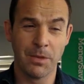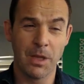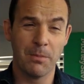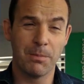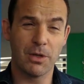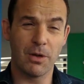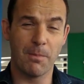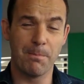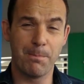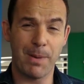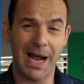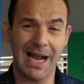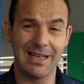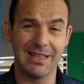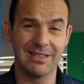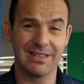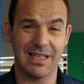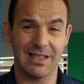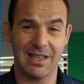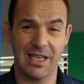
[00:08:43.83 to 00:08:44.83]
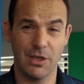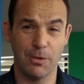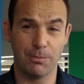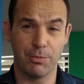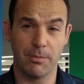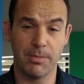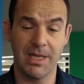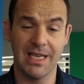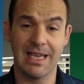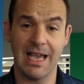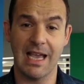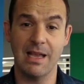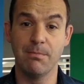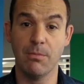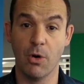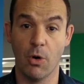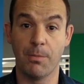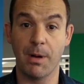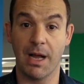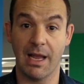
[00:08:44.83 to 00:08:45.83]
But on balance, I think you'll probably gain
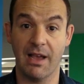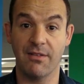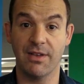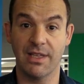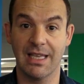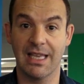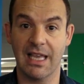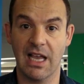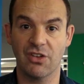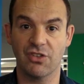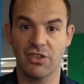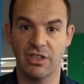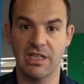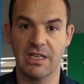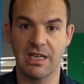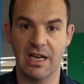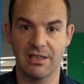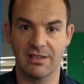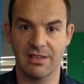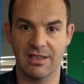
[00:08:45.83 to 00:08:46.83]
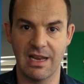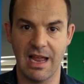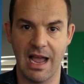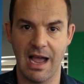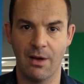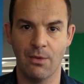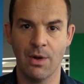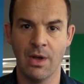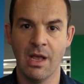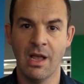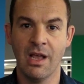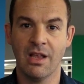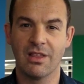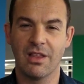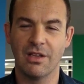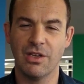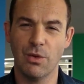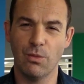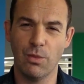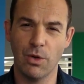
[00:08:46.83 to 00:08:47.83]
more by having the cash in an ISA now
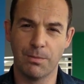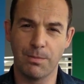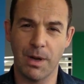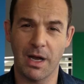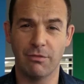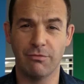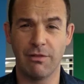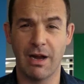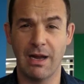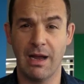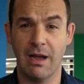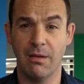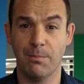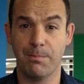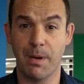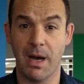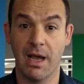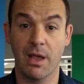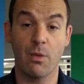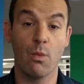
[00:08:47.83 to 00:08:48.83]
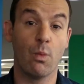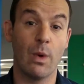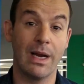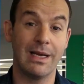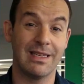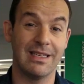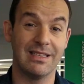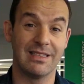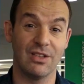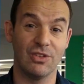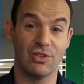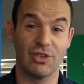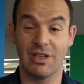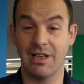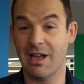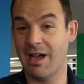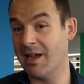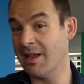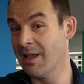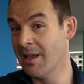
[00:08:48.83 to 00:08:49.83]
than you would by waiting till
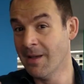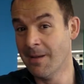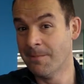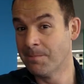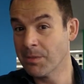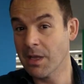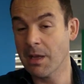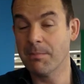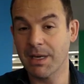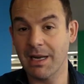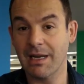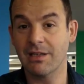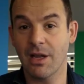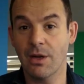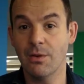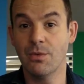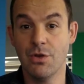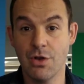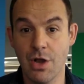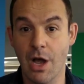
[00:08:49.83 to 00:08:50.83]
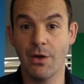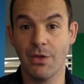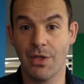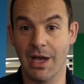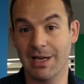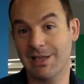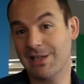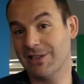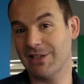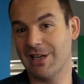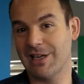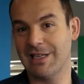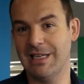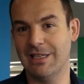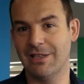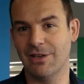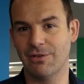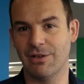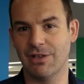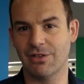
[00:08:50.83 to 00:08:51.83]
July. But I don't know that because I'd
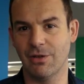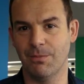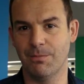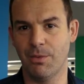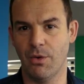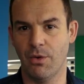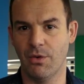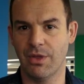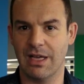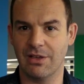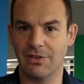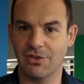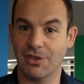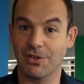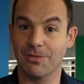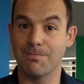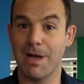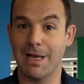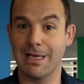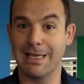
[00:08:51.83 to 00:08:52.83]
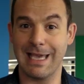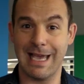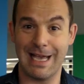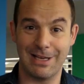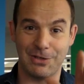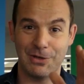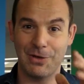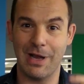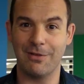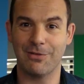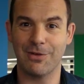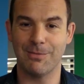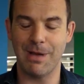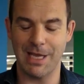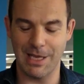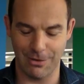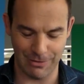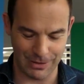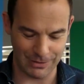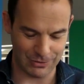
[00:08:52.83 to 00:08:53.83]
need a crystal ball. That's just my guess. You have to
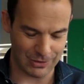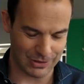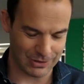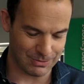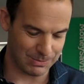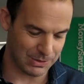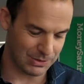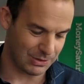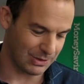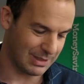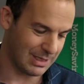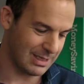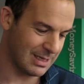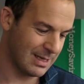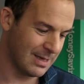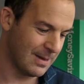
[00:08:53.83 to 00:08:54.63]
make your own judgment on it.